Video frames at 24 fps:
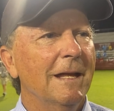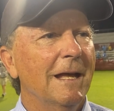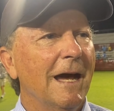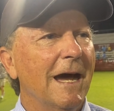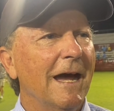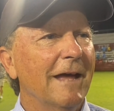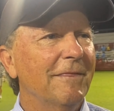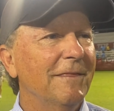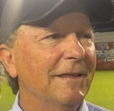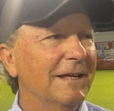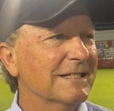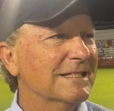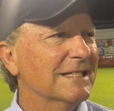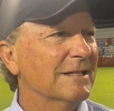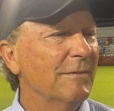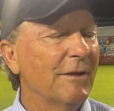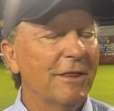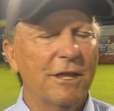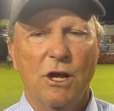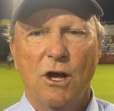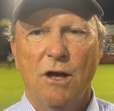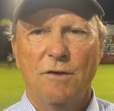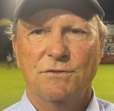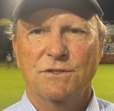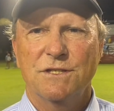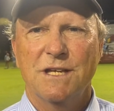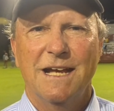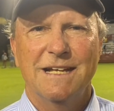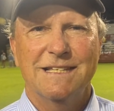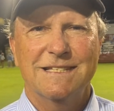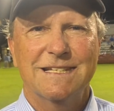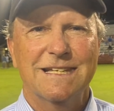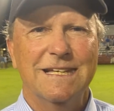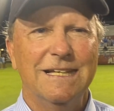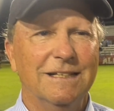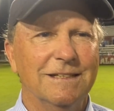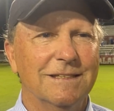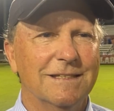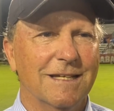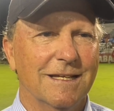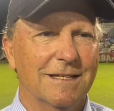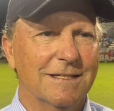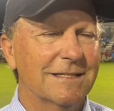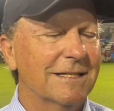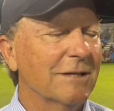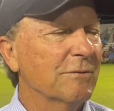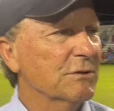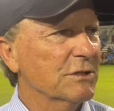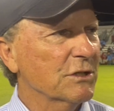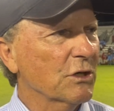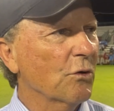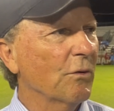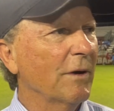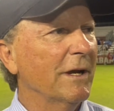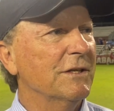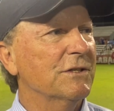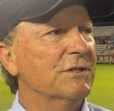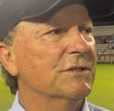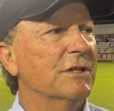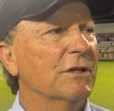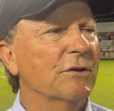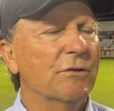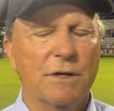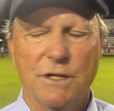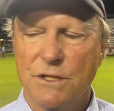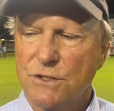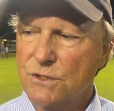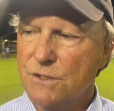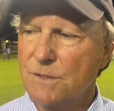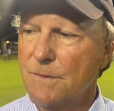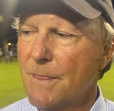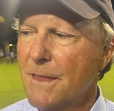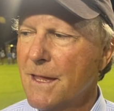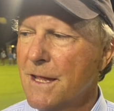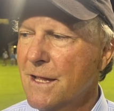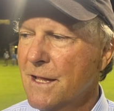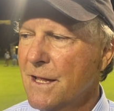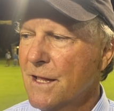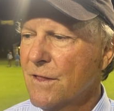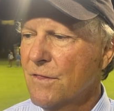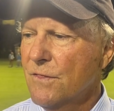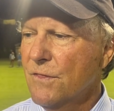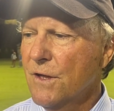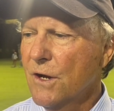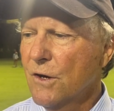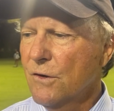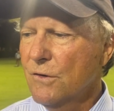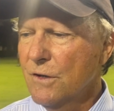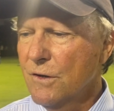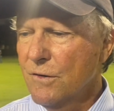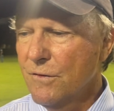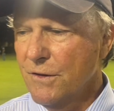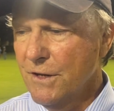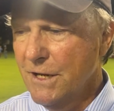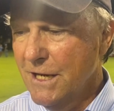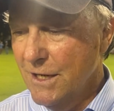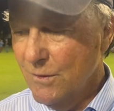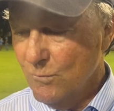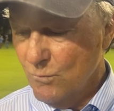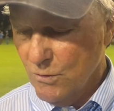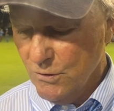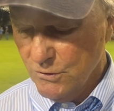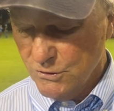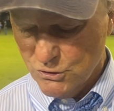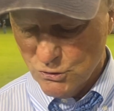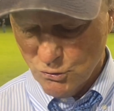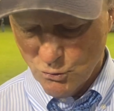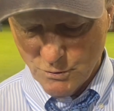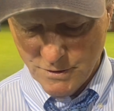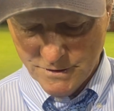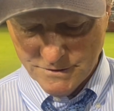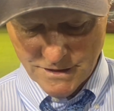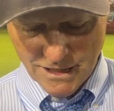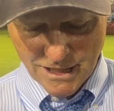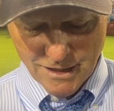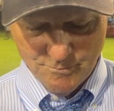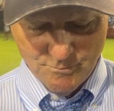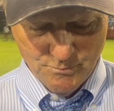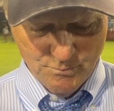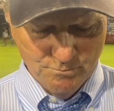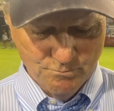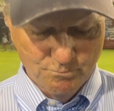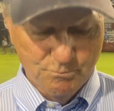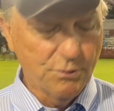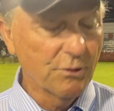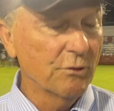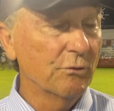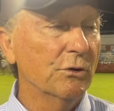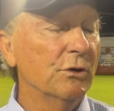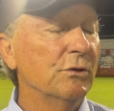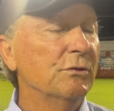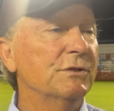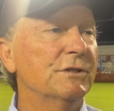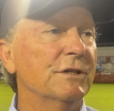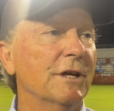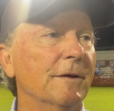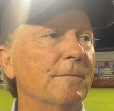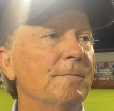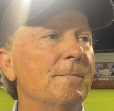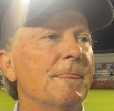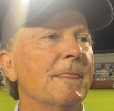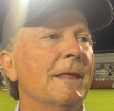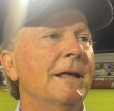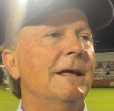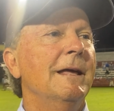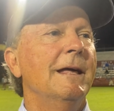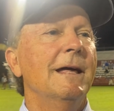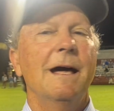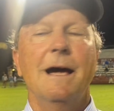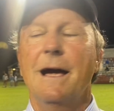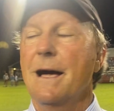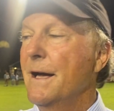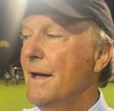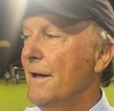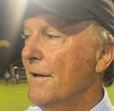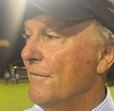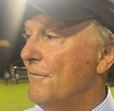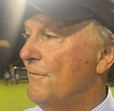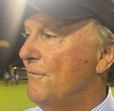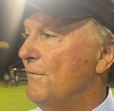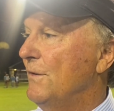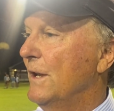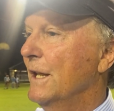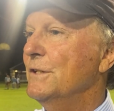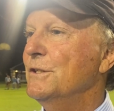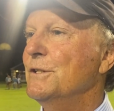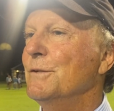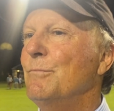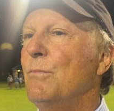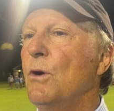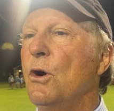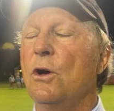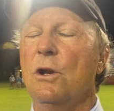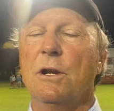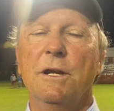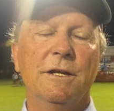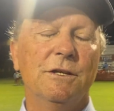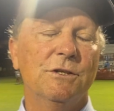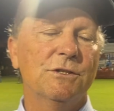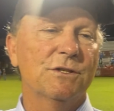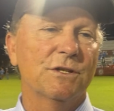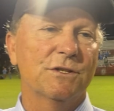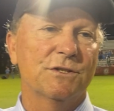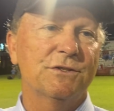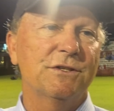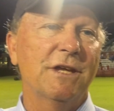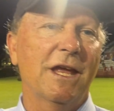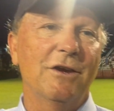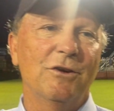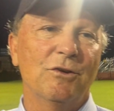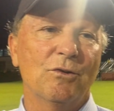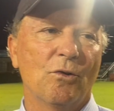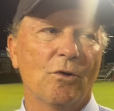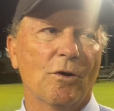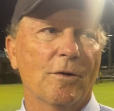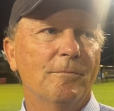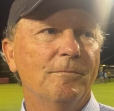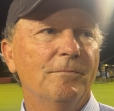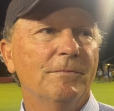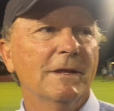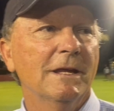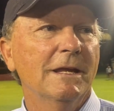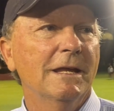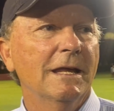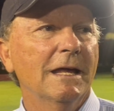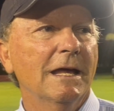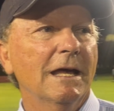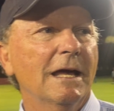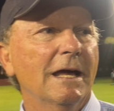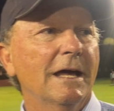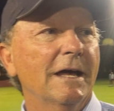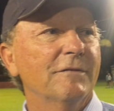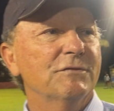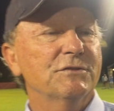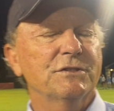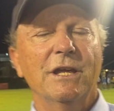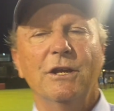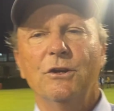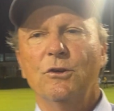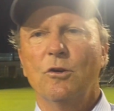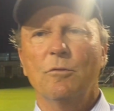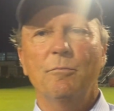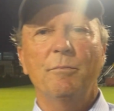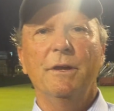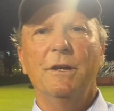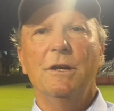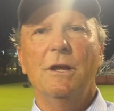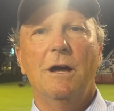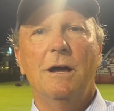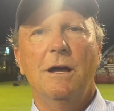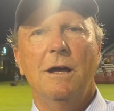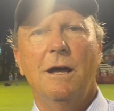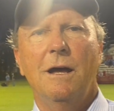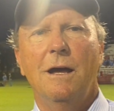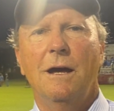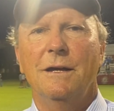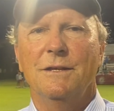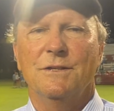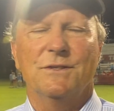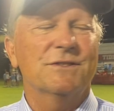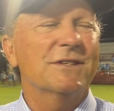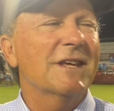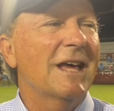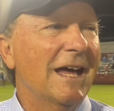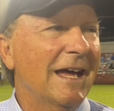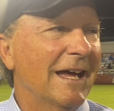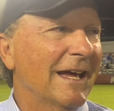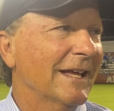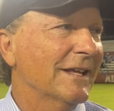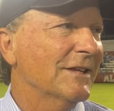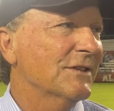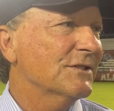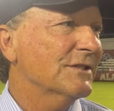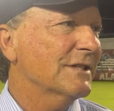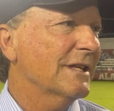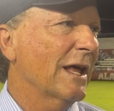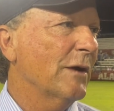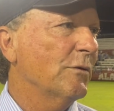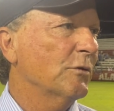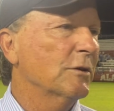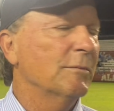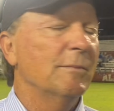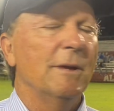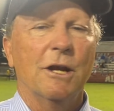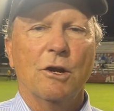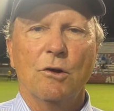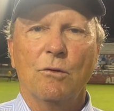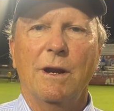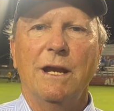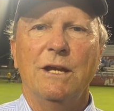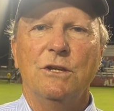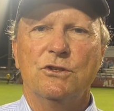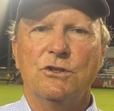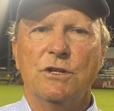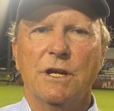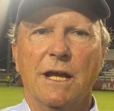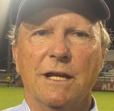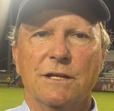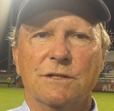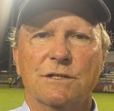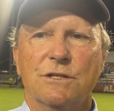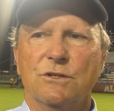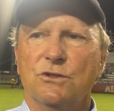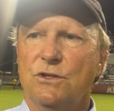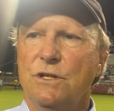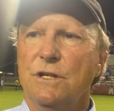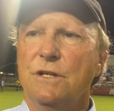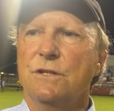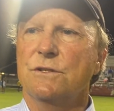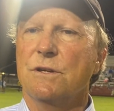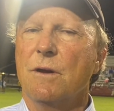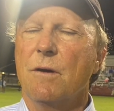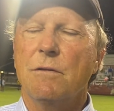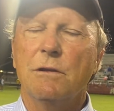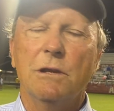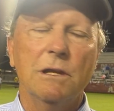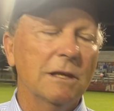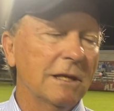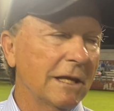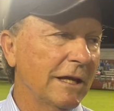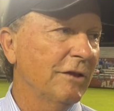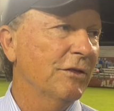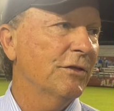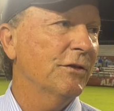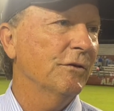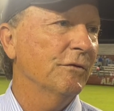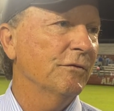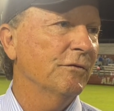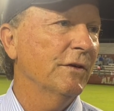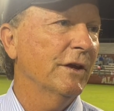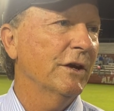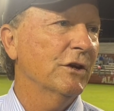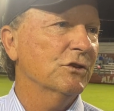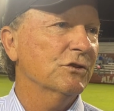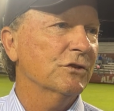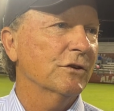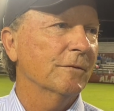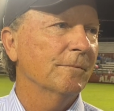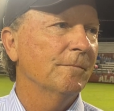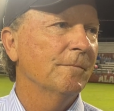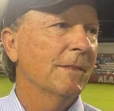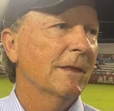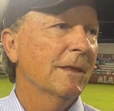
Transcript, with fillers: I think some of the offsides killed us. There was a great series there near the end where Tori Della Peruta uh, flicked a ball into Sentnor. if had been on, on signs, that would have been a great chance because she's a lethal finisher.